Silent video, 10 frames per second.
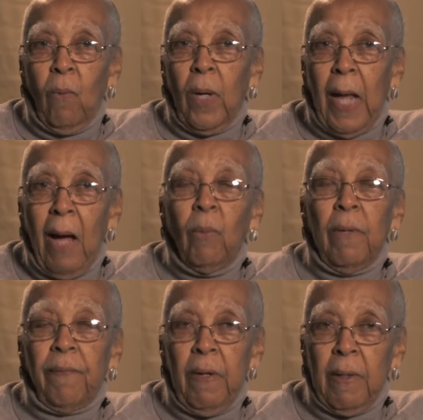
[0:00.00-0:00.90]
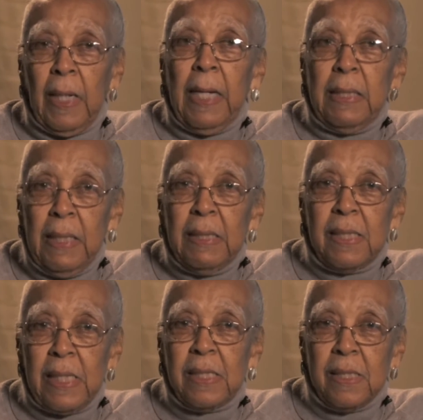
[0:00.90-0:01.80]
when I went there in
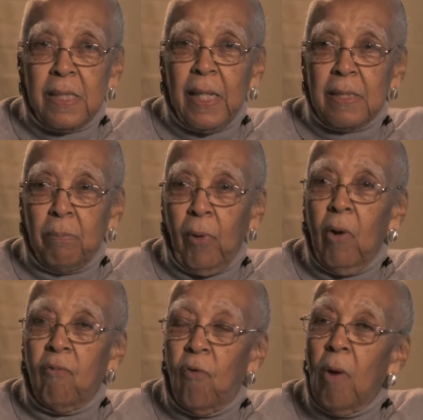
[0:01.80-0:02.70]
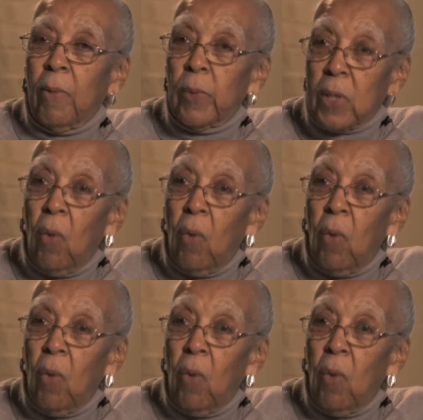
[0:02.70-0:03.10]
1966, Brown-Forman was